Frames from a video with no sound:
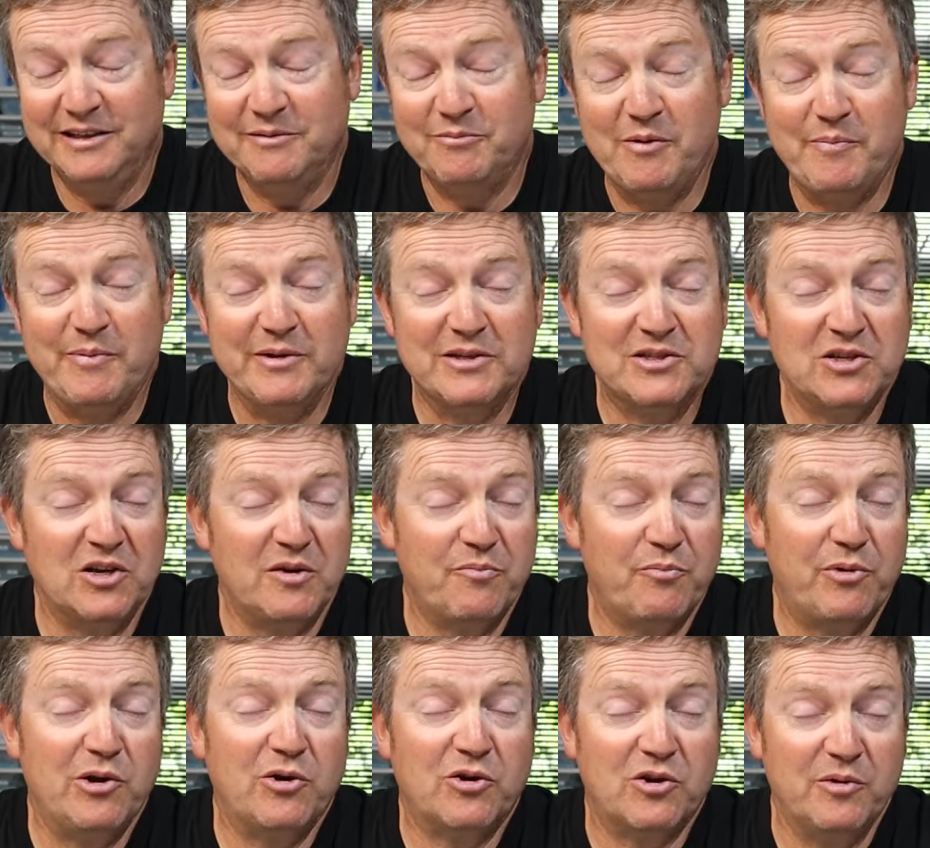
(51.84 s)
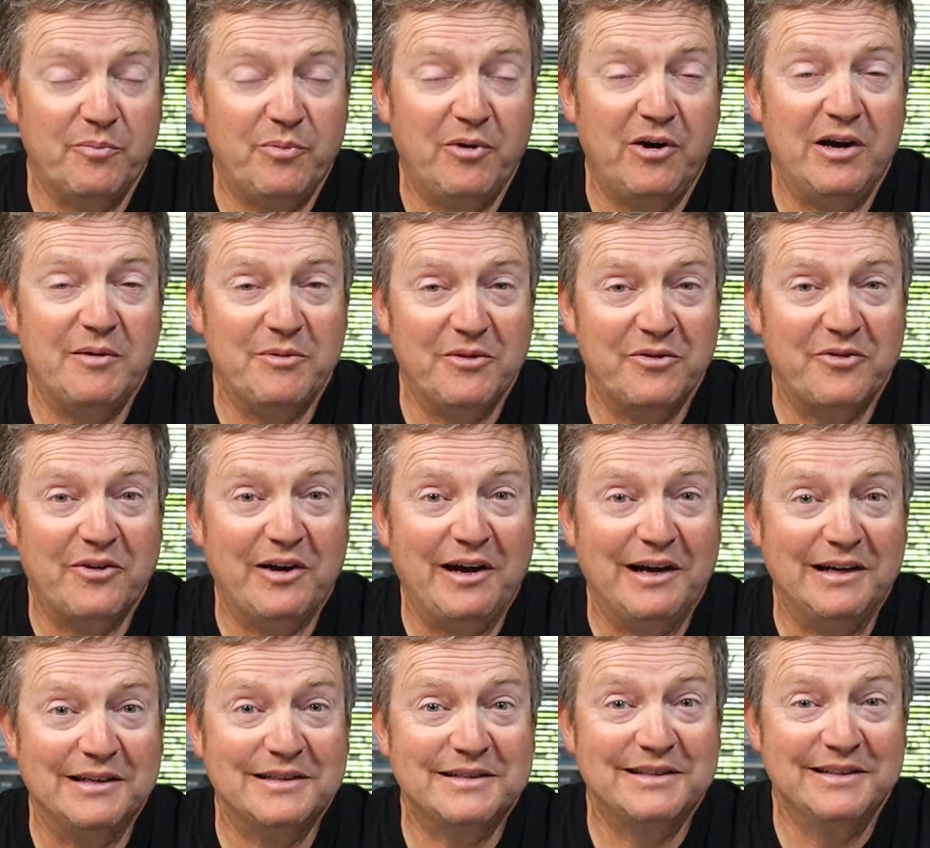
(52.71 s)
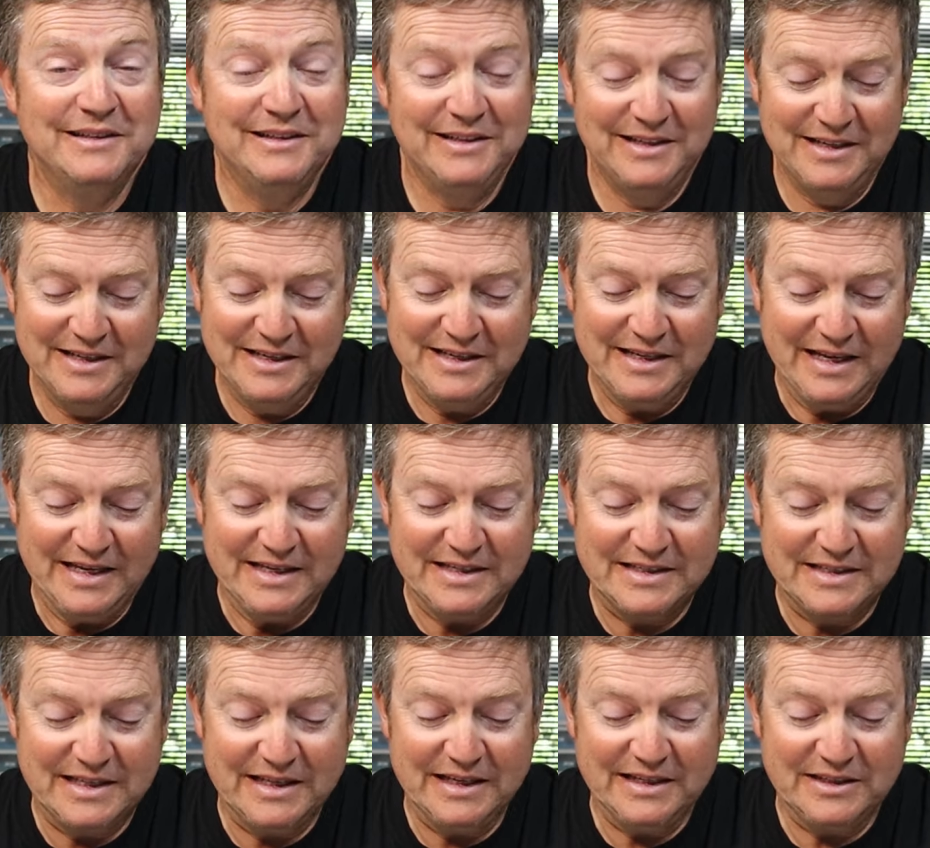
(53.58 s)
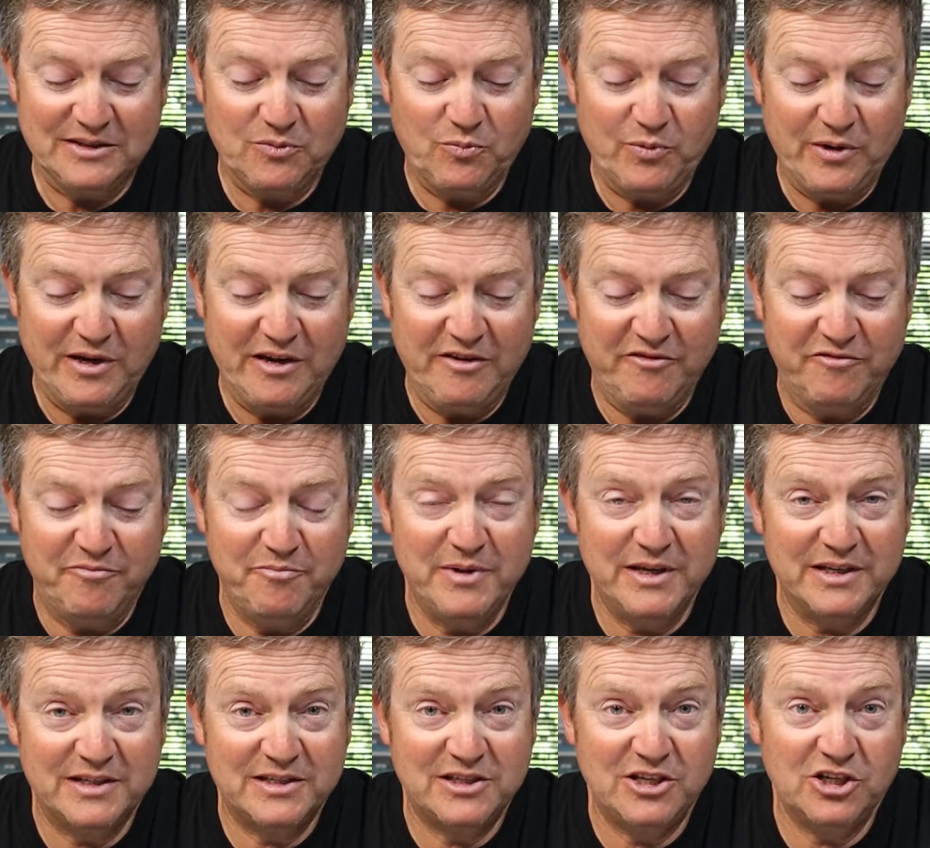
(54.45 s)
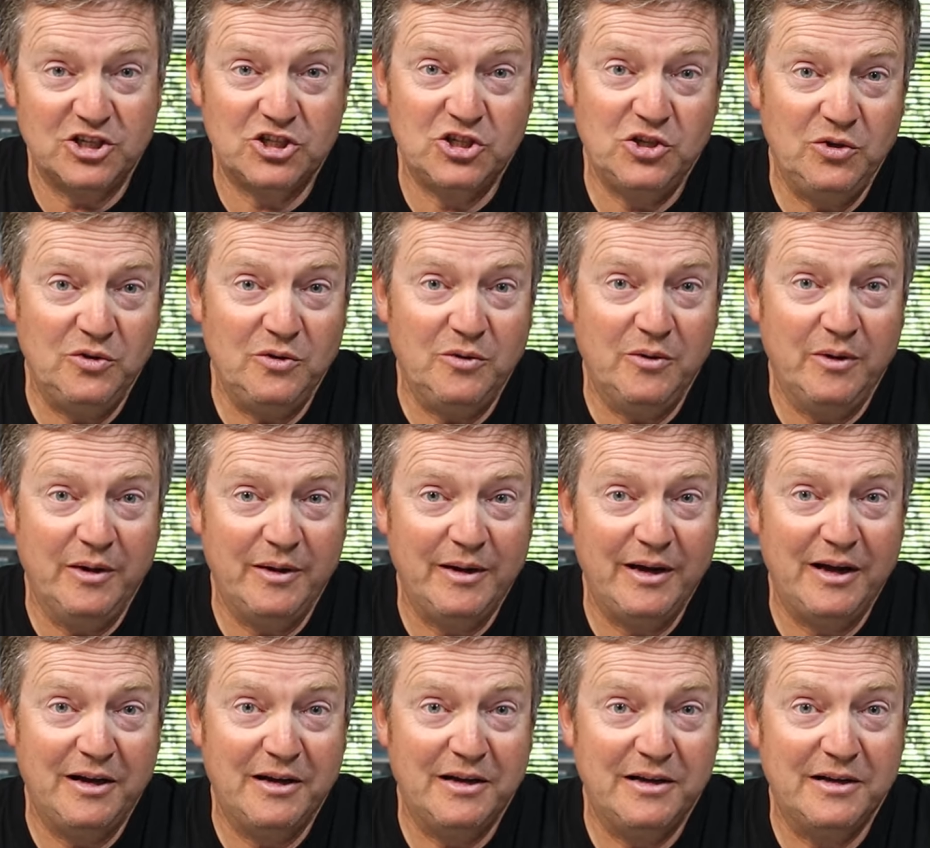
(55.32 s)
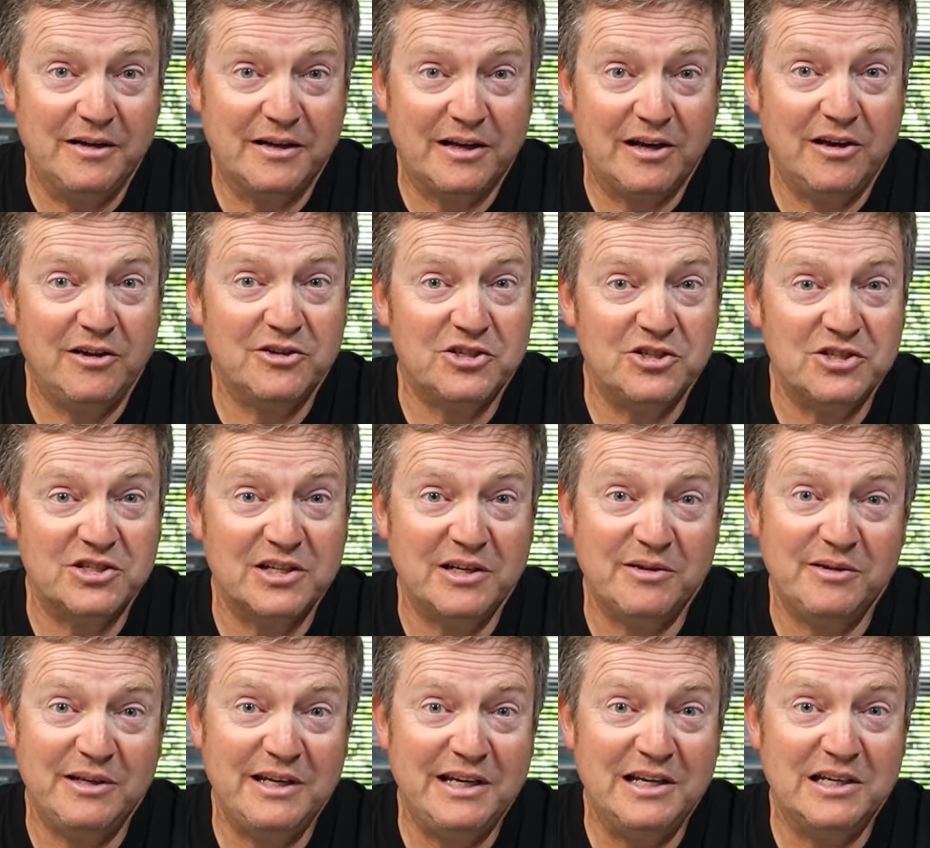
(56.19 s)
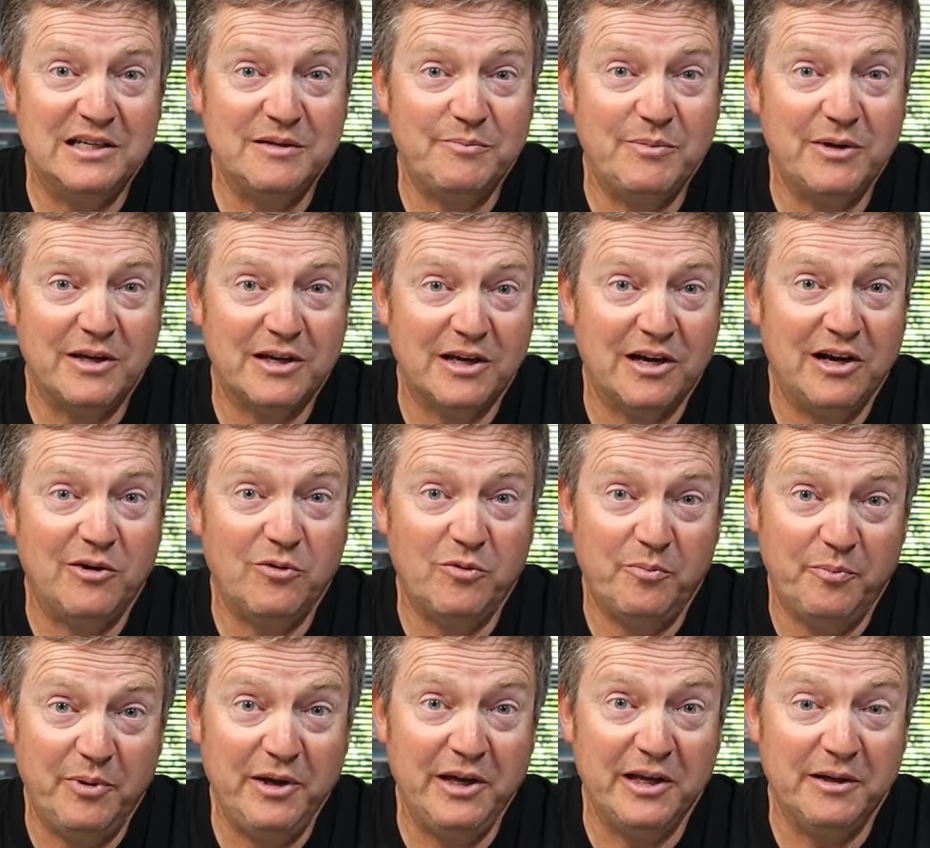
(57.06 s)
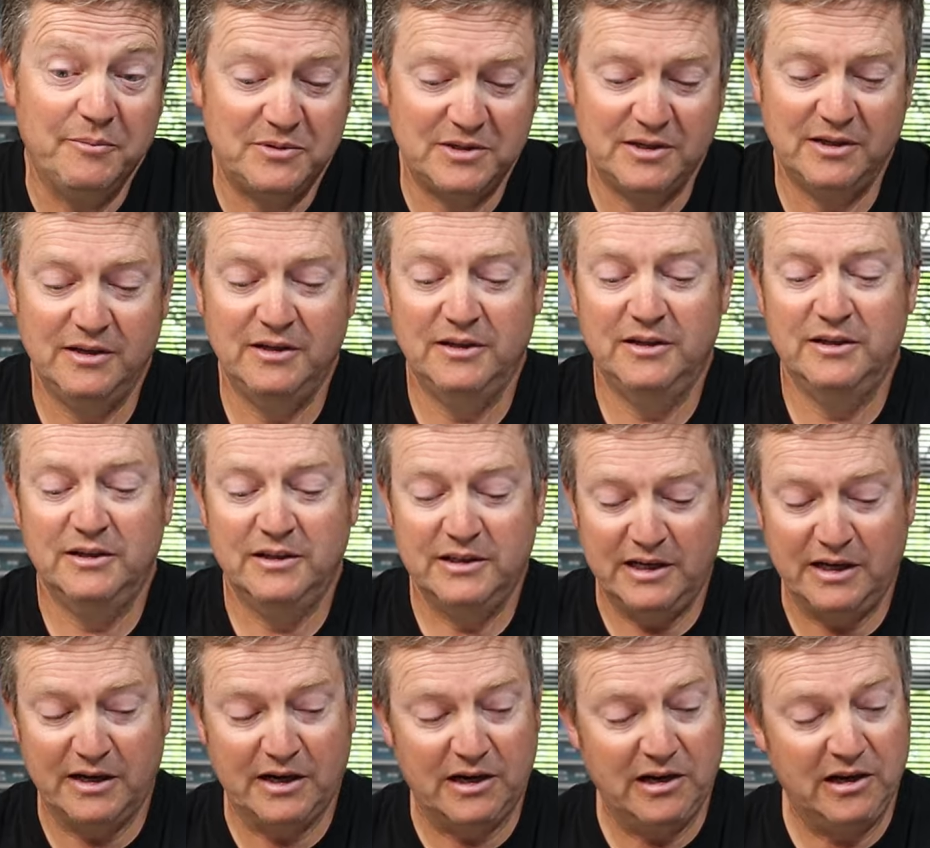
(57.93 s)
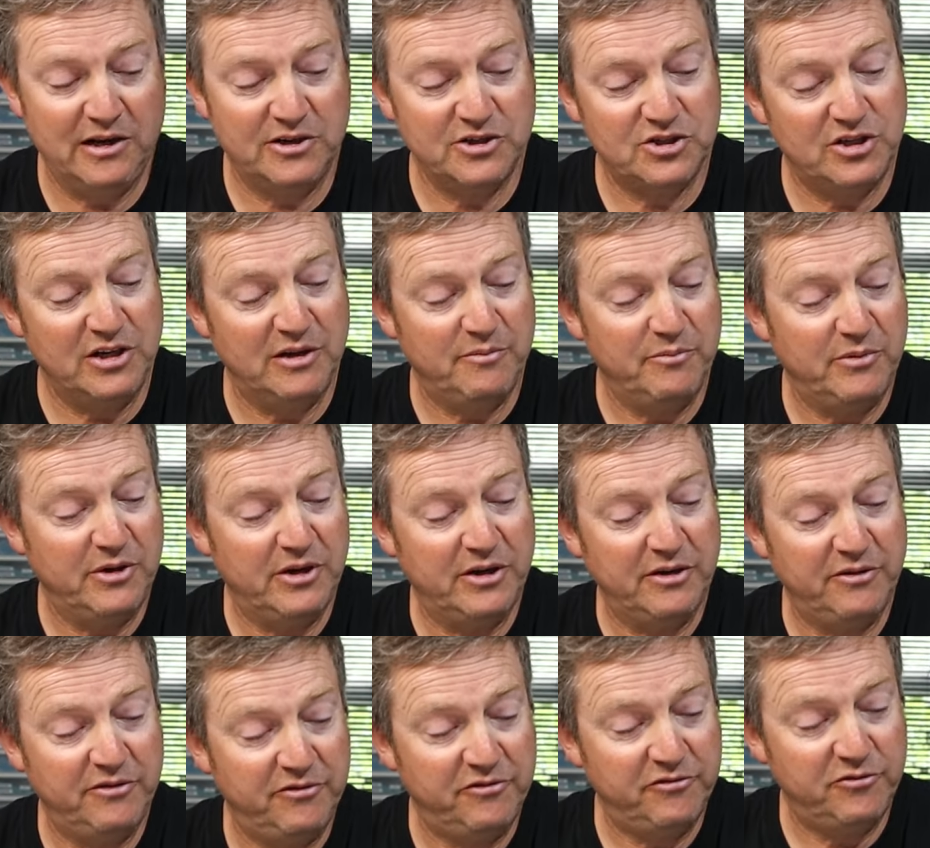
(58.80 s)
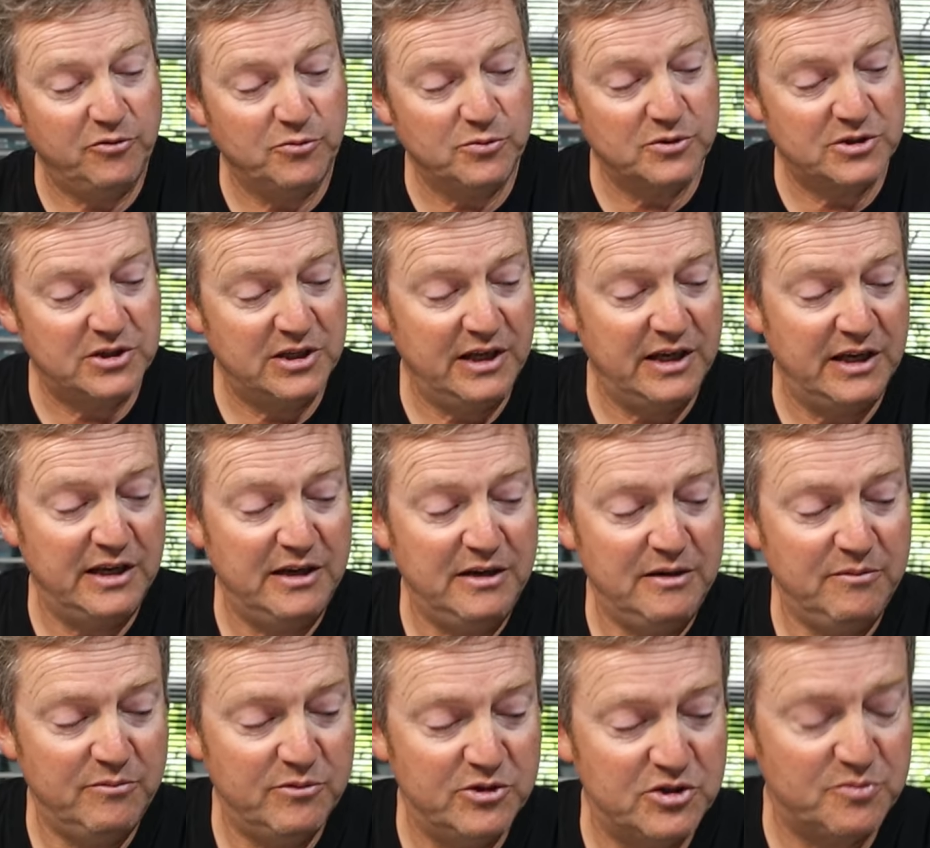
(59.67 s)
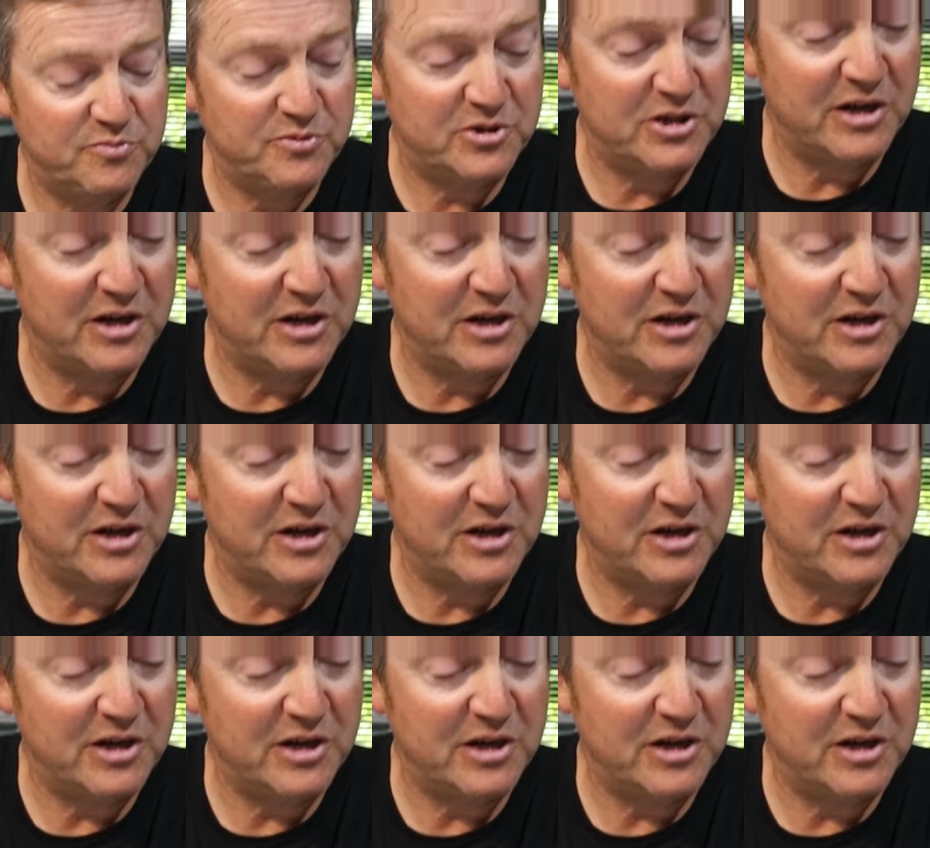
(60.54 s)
we've been so preoccupied with that is that we've missed two clutches that needed to be cut or pipped, and clutch number 14, which